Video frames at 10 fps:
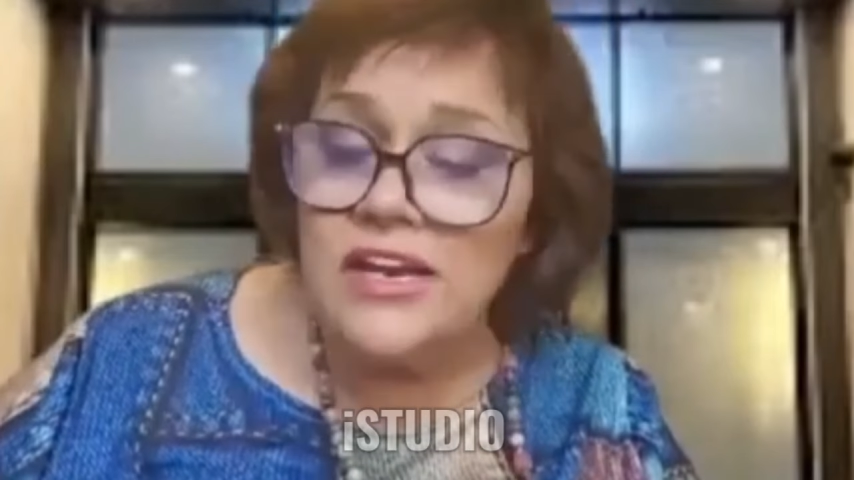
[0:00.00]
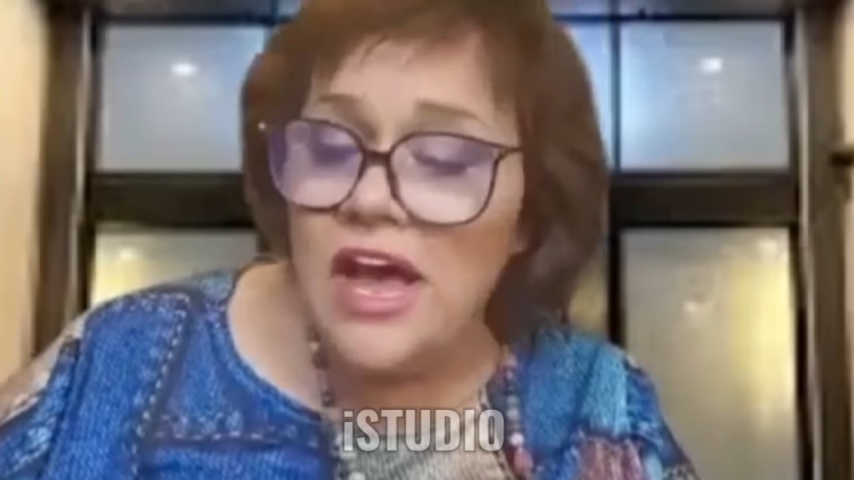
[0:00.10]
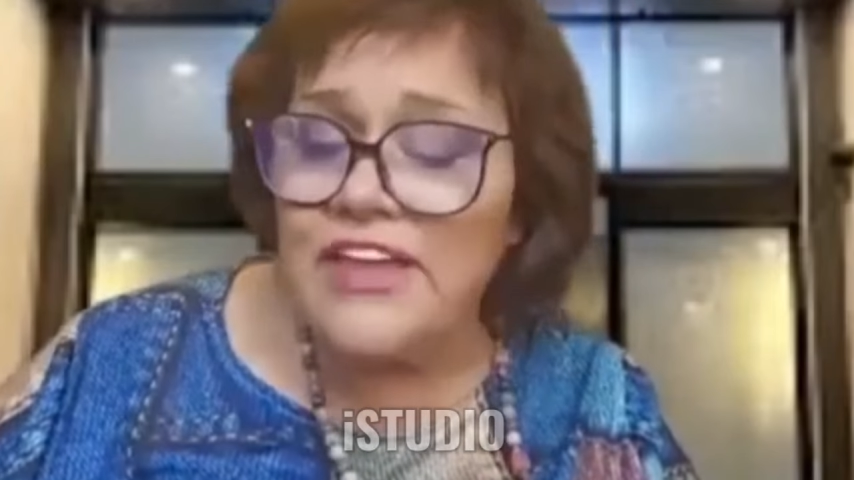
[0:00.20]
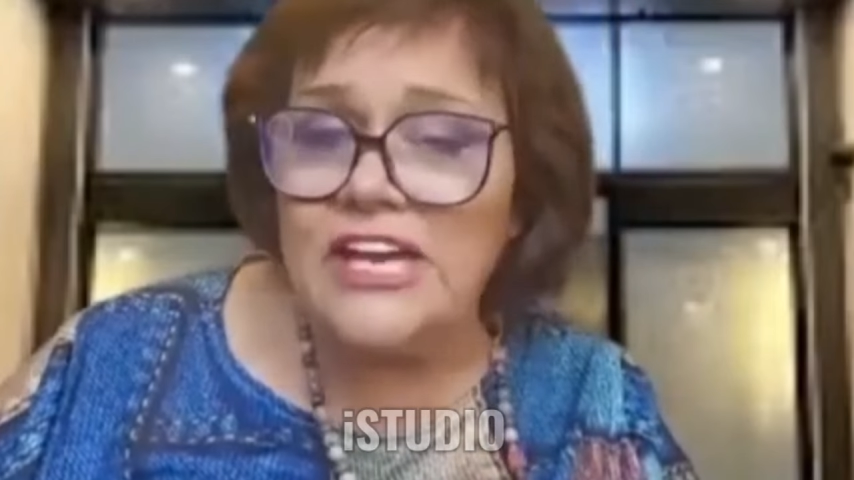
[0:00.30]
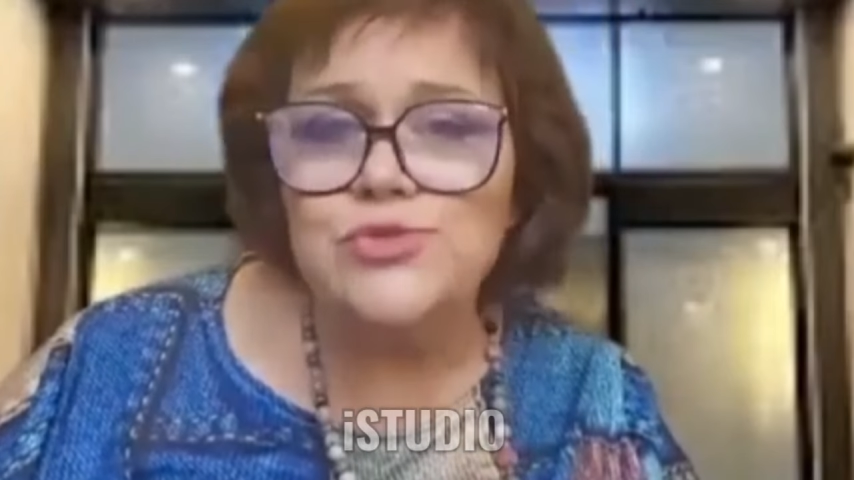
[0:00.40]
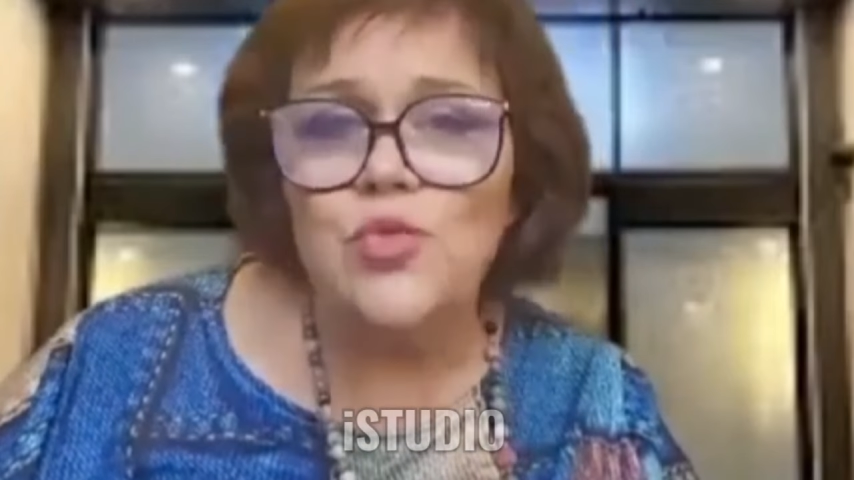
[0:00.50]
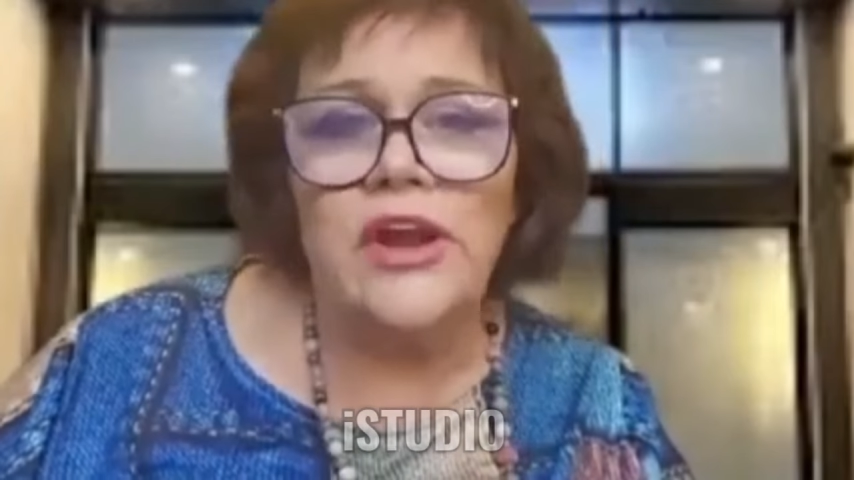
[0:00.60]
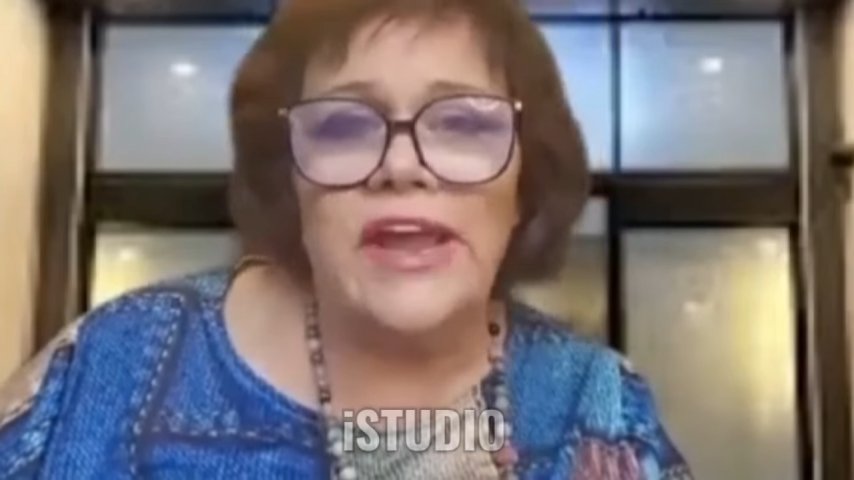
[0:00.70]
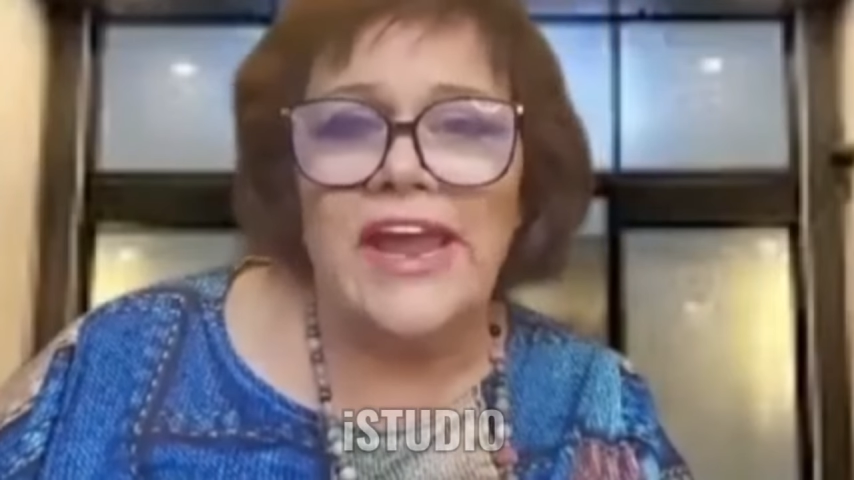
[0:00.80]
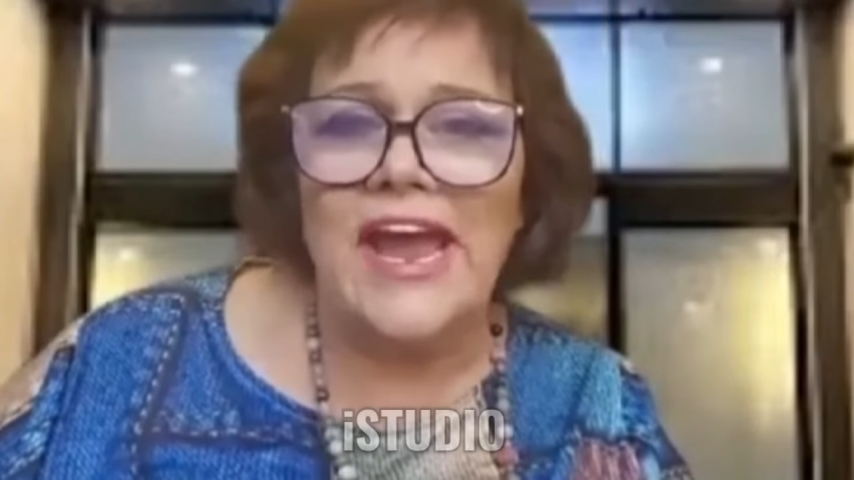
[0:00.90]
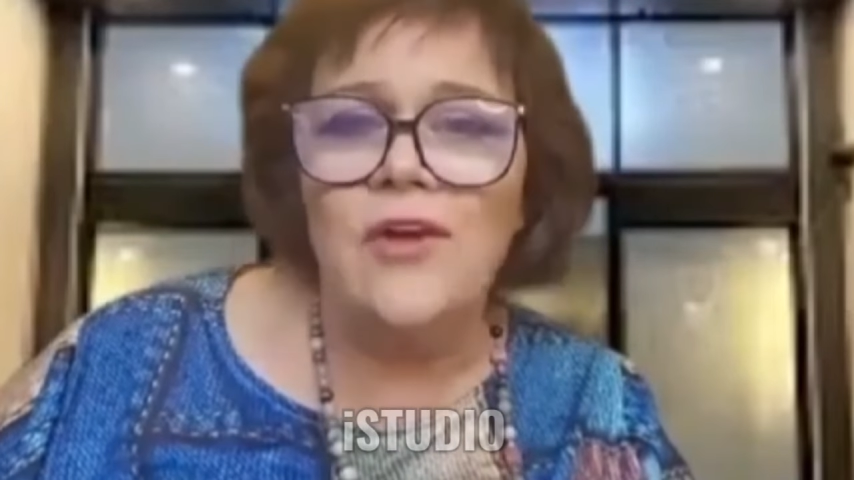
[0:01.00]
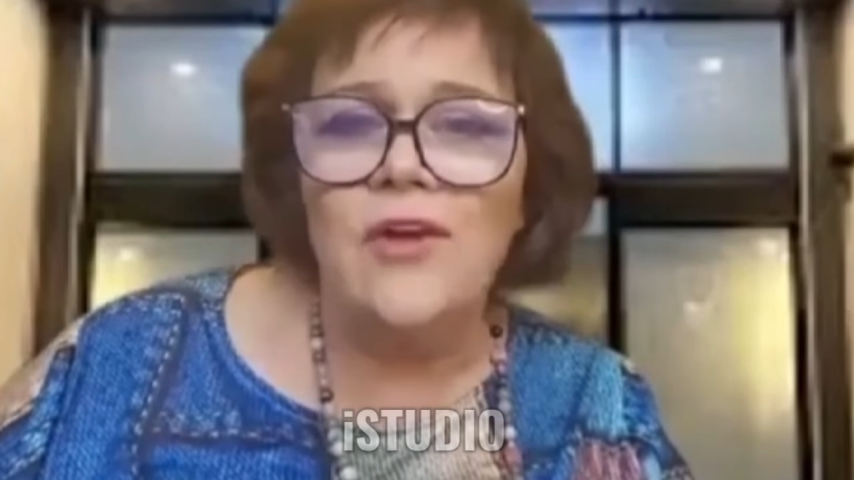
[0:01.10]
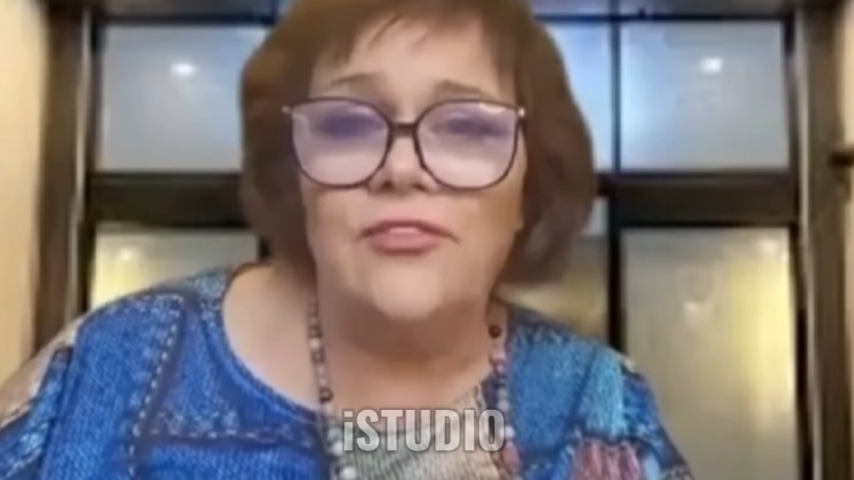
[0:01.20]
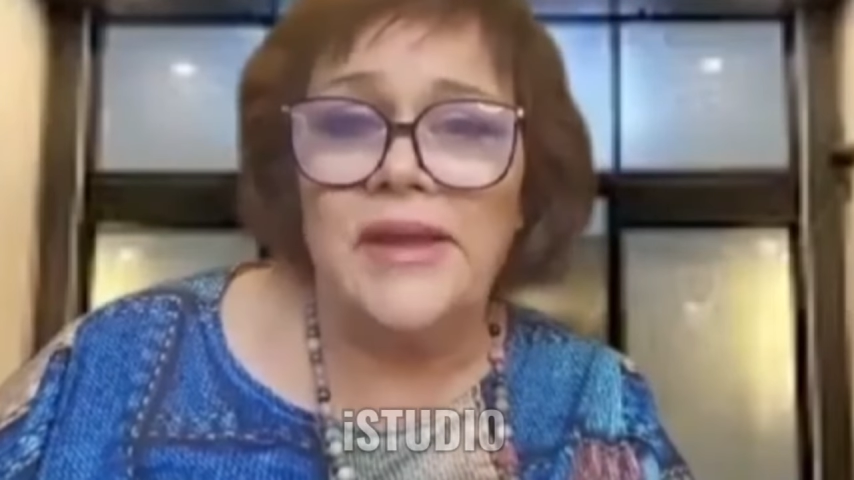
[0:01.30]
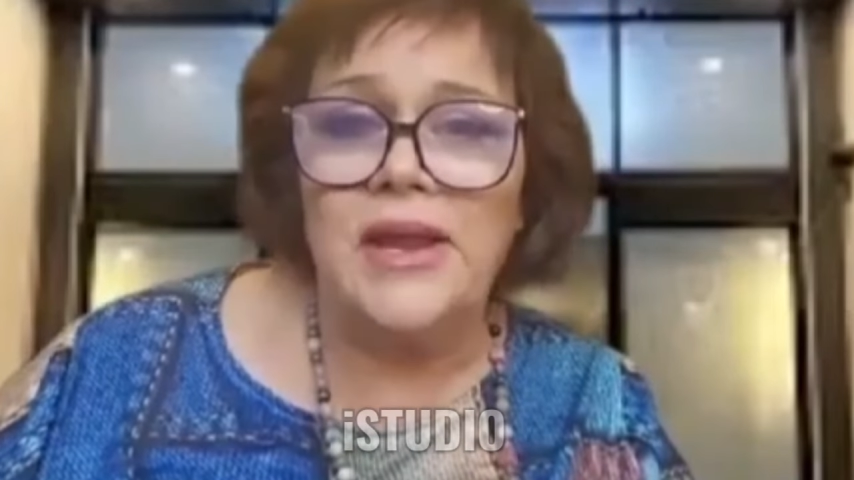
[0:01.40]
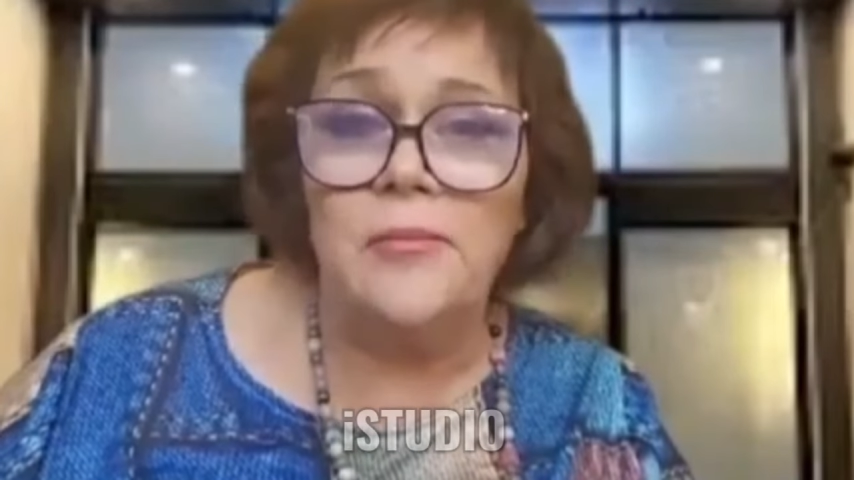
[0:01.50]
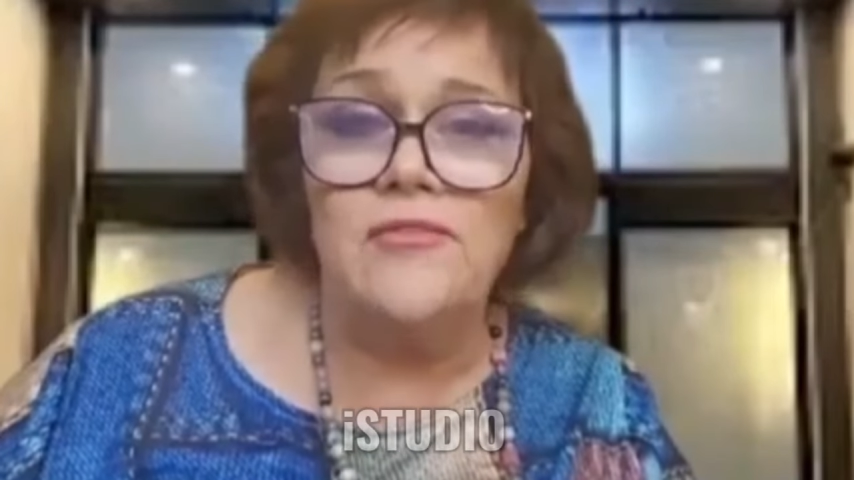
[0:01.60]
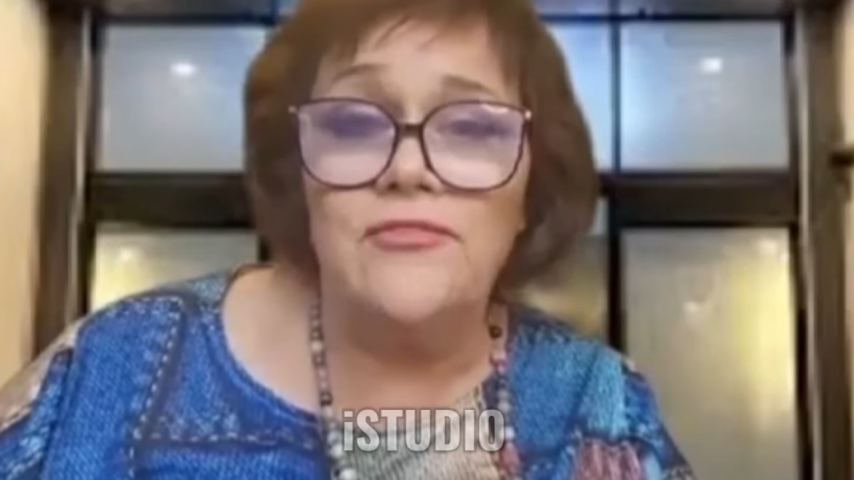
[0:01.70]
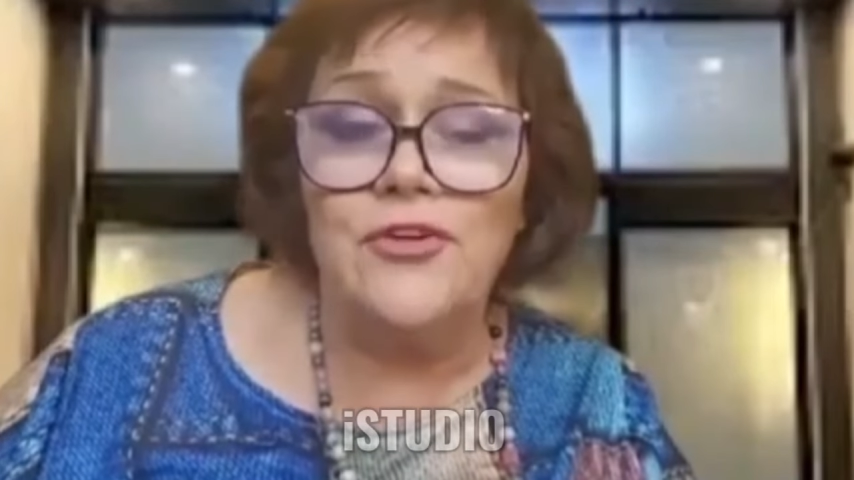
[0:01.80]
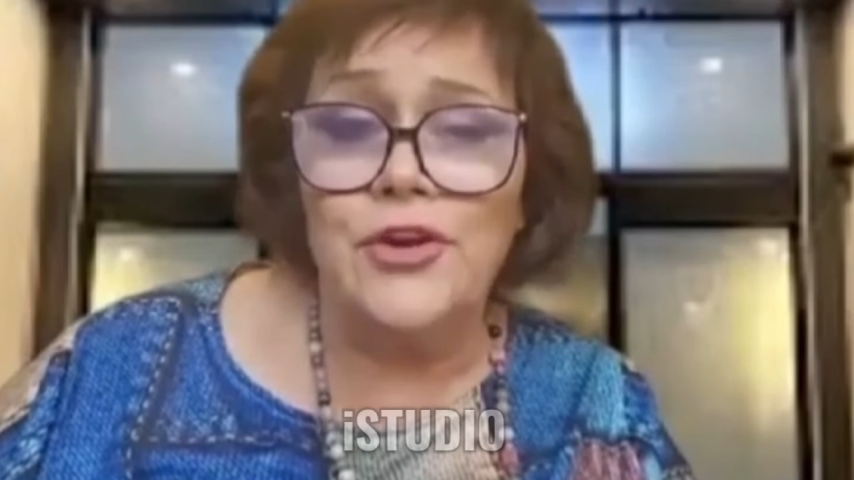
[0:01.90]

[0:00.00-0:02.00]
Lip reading: Nothing's working out for him.